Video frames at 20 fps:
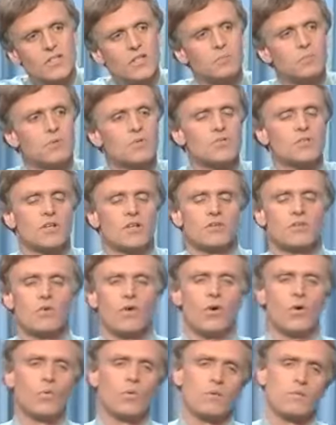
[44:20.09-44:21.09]
about
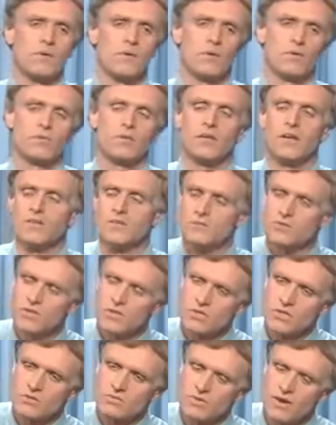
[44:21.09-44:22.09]
60% of all
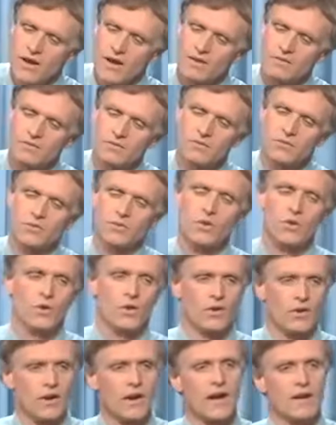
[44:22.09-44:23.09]
women over the age of
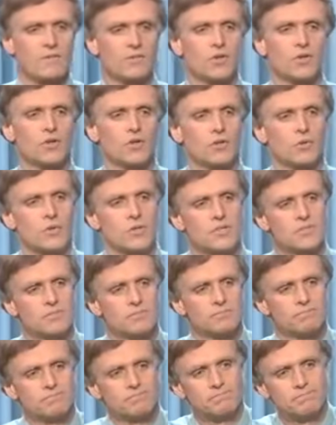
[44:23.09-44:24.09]
65 no longer have
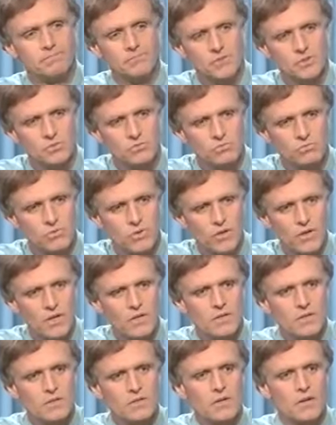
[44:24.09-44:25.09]
their uterus.
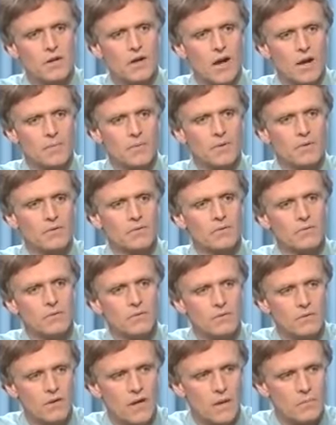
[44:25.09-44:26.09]
It's a very
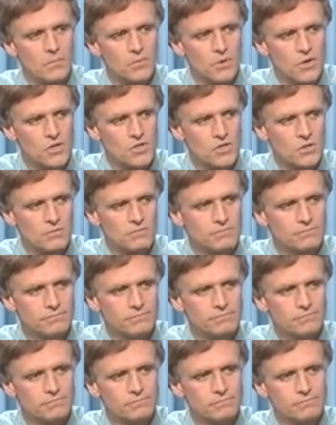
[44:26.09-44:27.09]
common
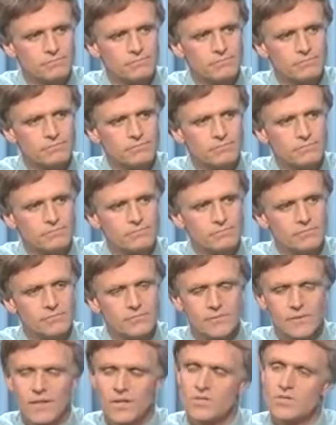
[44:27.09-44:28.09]
operation.
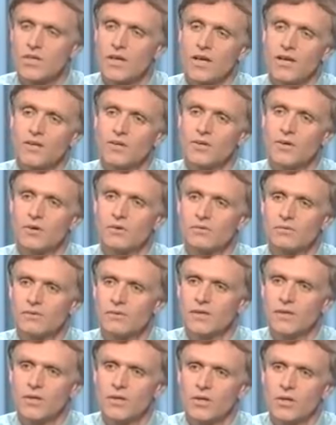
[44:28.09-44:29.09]
They
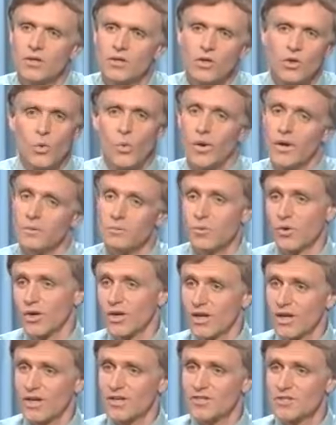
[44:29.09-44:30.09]
say, you don't
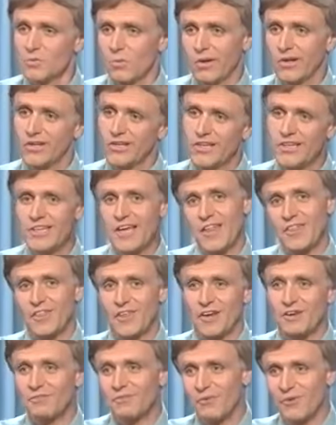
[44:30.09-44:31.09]
want any more kids,
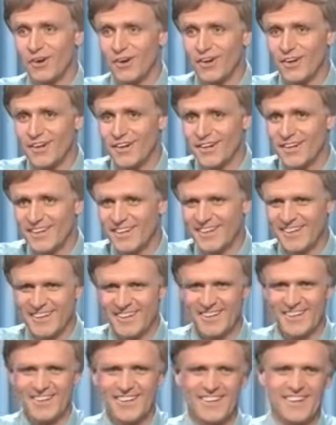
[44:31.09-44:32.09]
what do you need that thing
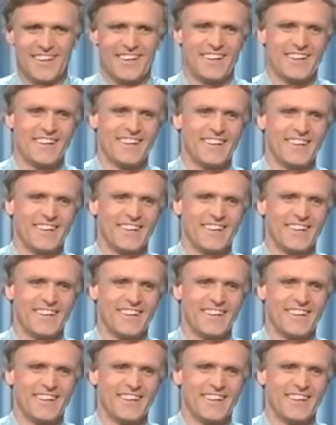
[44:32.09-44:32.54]
for? If